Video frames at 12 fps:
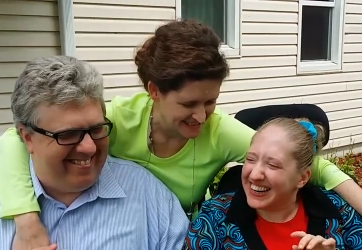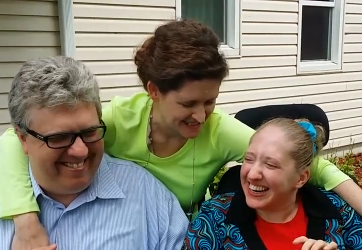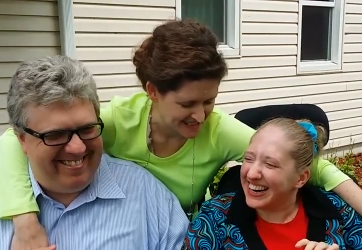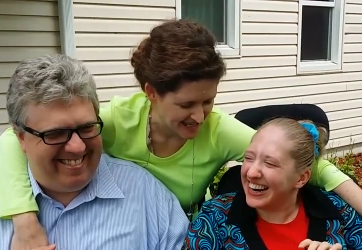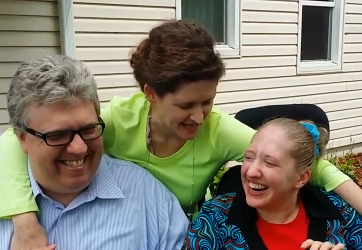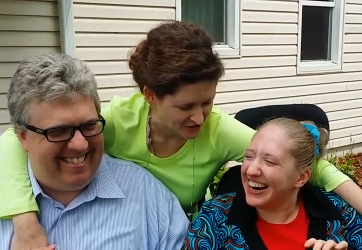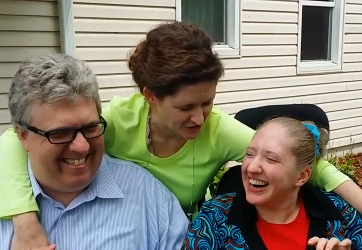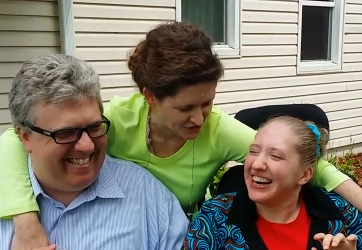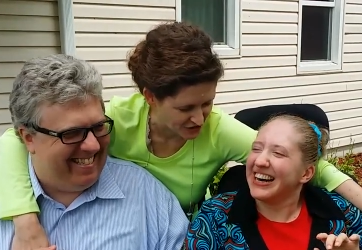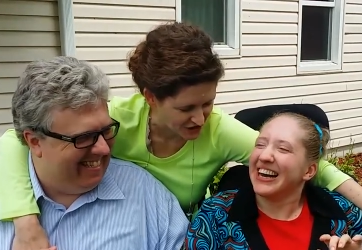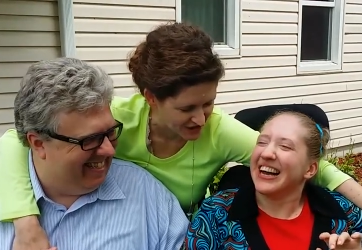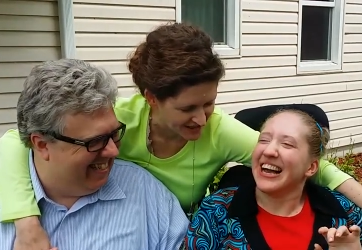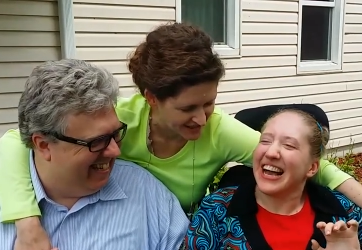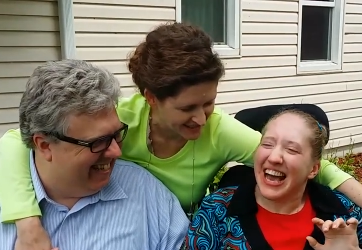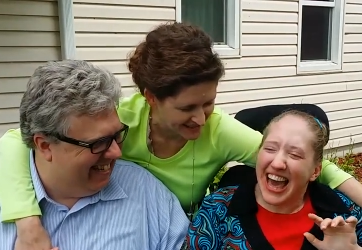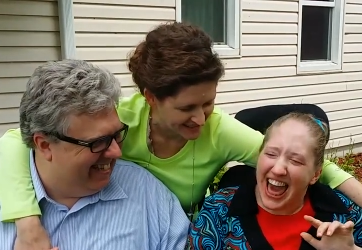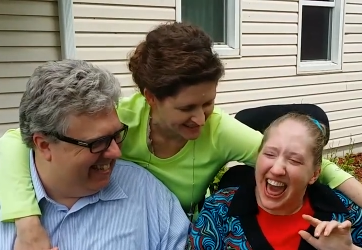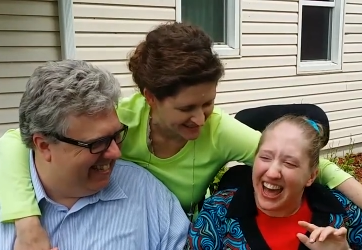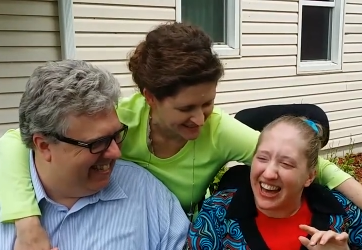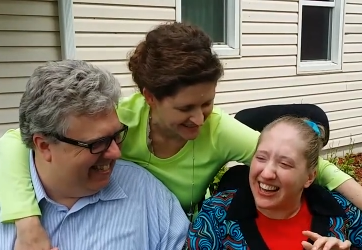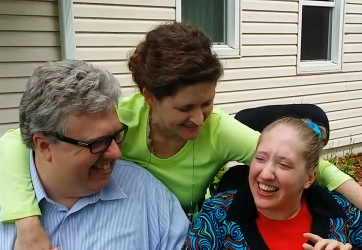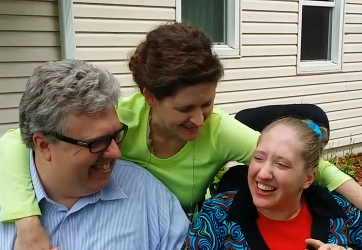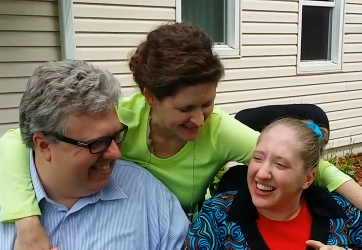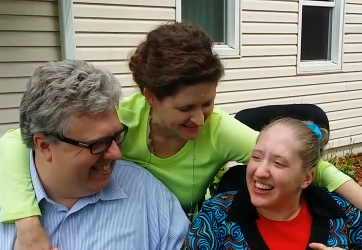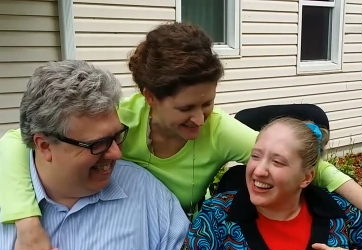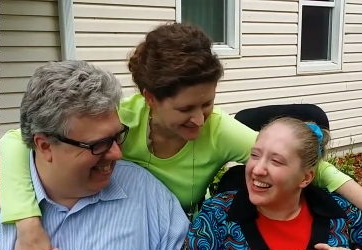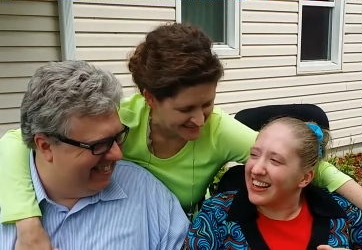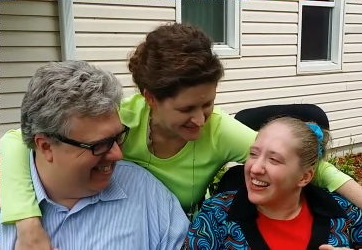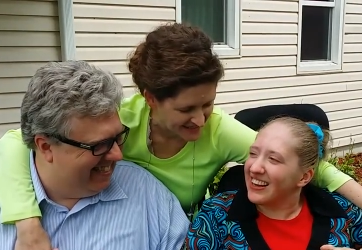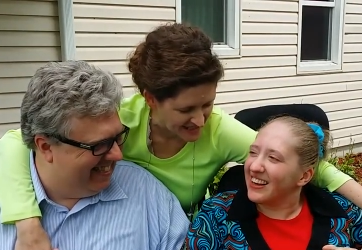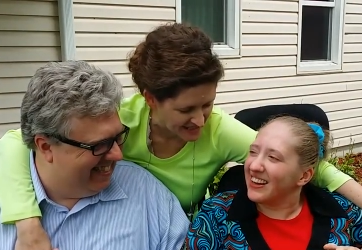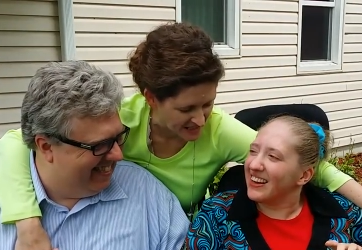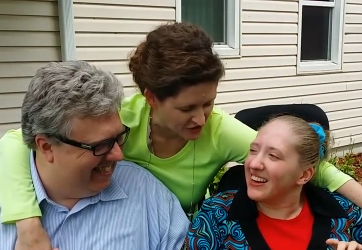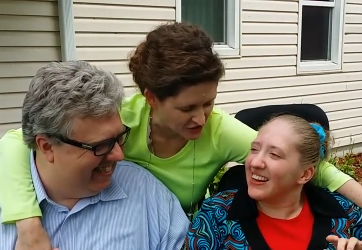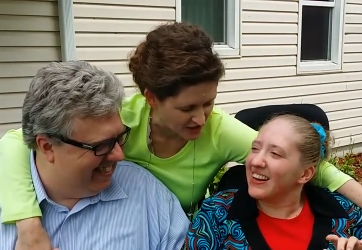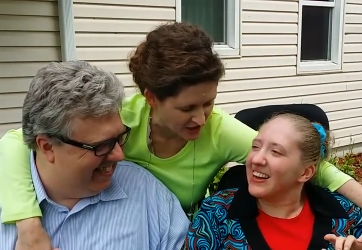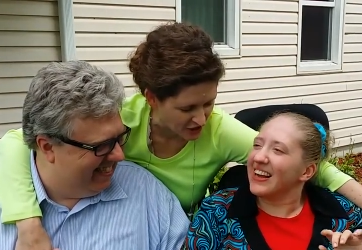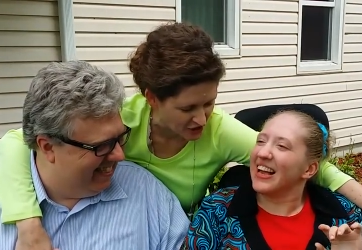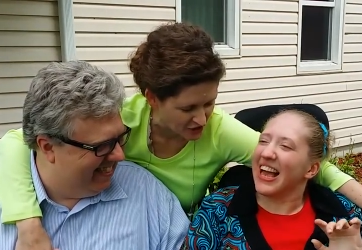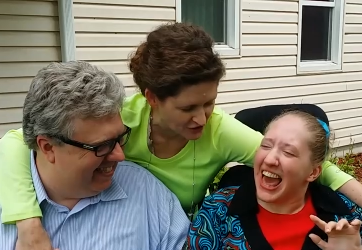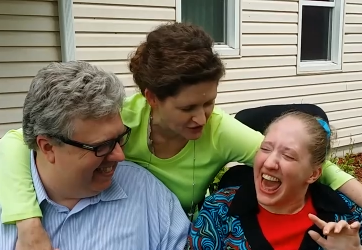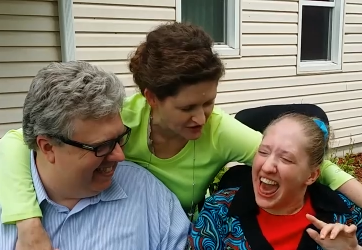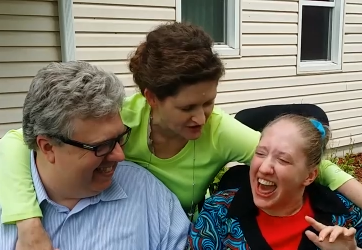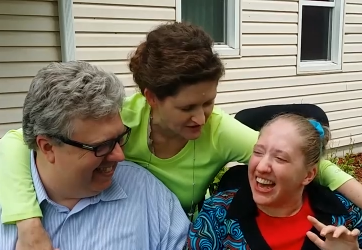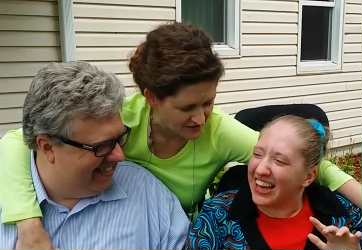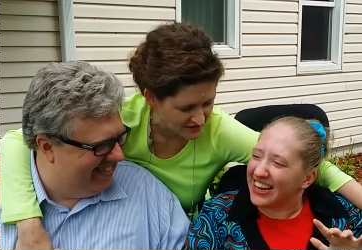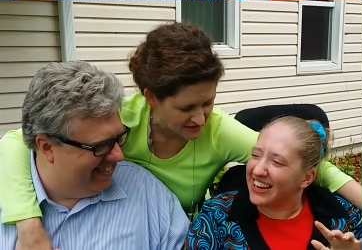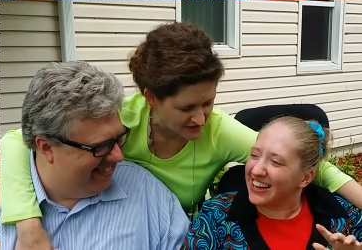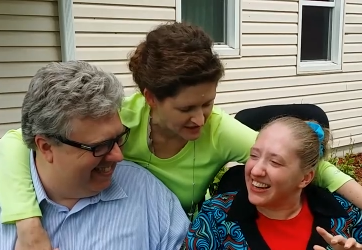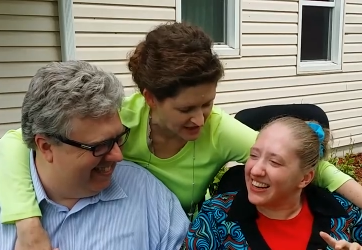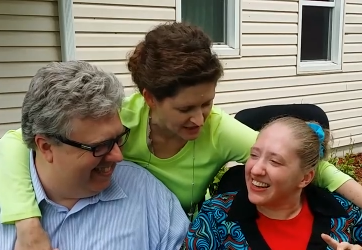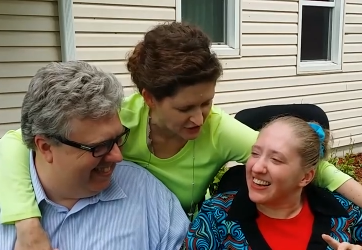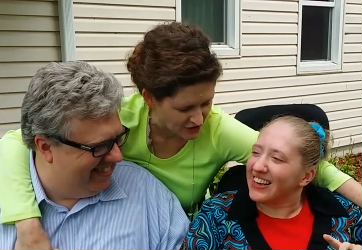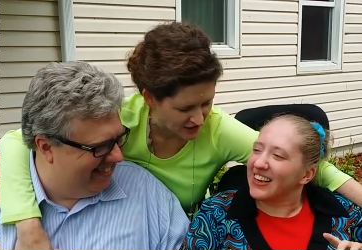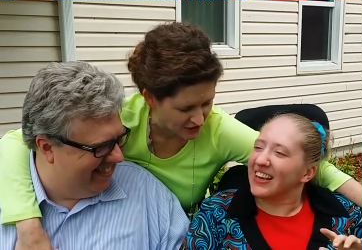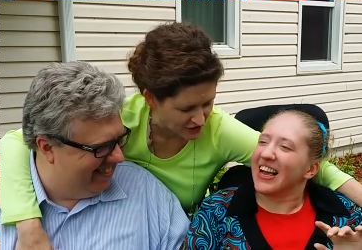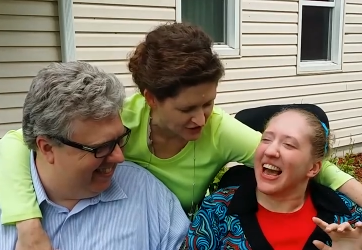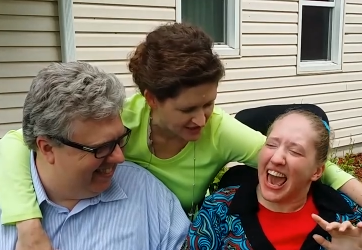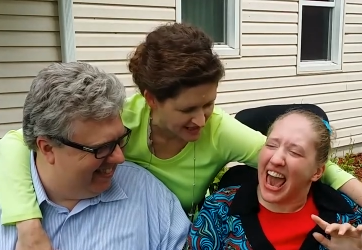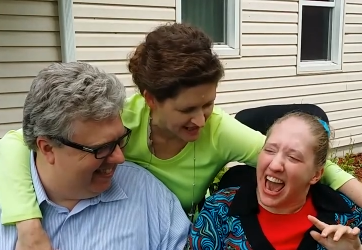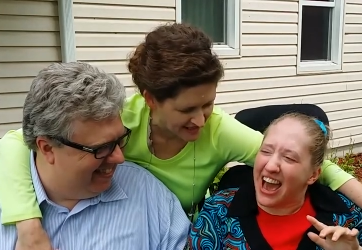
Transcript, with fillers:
Speaker 1: Does Dad cook good? Yeah. Does he take good care of you? Did he take good care of you?